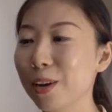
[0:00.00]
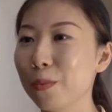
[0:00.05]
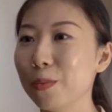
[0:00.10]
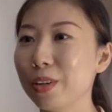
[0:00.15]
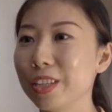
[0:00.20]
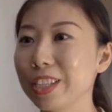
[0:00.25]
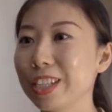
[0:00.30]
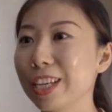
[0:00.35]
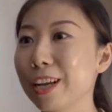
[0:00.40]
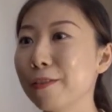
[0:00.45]

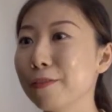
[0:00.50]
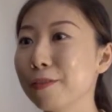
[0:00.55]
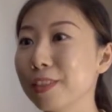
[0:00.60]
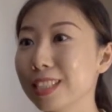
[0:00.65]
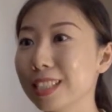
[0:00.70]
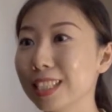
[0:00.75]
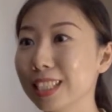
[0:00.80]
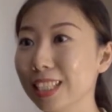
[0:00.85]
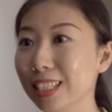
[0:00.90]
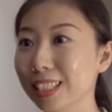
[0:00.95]
which can
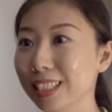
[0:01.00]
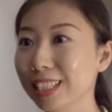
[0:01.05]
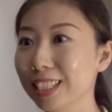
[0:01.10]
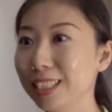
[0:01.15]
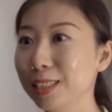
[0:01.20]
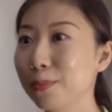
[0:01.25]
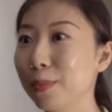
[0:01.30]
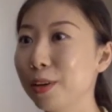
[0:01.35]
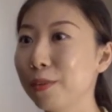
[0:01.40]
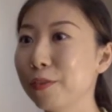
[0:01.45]

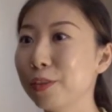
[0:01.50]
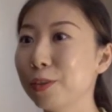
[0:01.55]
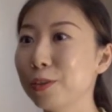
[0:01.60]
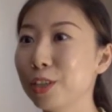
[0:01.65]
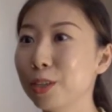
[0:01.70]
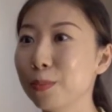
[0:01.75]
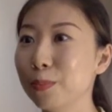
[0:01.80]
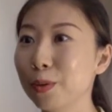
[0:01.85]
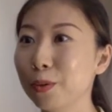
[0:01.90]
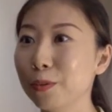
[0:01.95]
facilitate my
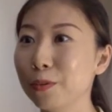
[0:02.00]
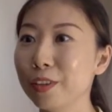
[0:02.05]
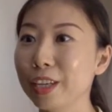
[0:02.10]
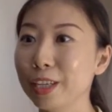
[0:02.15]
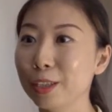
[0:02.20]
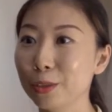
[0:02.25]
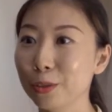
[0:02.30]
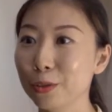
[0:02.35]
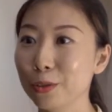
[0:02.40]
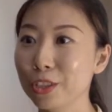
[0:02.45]
future move
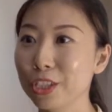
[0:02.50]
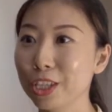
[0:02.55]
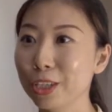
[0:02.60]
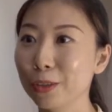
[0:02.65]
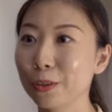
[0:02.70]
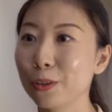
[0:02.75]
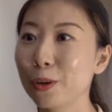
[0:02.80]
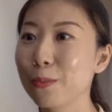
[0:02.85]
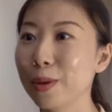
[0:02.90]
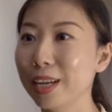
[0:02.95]
into
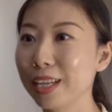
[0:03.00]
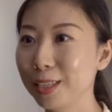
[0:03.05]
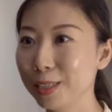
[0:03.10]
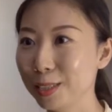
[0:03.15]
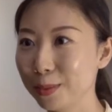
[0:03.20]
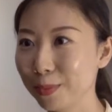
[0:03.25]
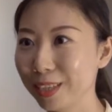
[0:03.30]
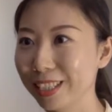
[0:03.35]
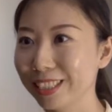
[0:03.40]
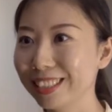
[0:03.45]
general
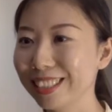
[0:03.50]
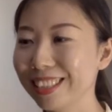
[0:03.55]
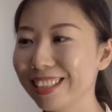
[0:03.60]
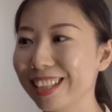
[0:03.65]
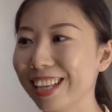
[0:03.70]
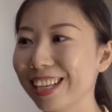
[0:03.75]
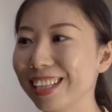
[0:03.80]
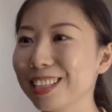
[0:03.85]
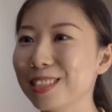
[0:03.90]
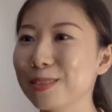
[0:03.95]
management.
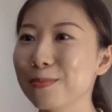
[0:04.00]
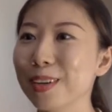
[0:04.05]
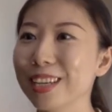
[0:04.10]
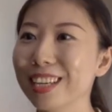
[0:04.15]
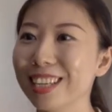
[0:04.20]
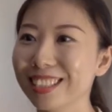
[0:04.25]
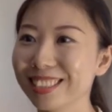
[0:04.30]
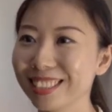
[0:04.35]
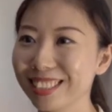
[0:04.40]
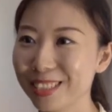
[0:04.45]
That is my
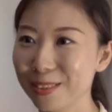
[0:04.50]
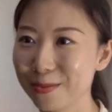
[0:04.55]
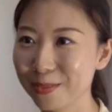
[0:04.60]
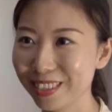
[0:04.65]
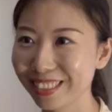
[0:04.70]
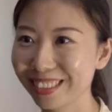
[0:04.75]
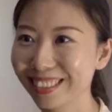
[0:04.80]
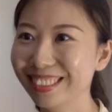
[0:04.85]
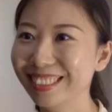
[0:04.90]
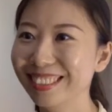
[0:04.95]
long-term
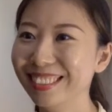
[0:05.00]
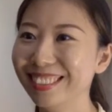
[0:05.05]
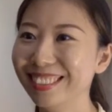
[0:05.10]
goal.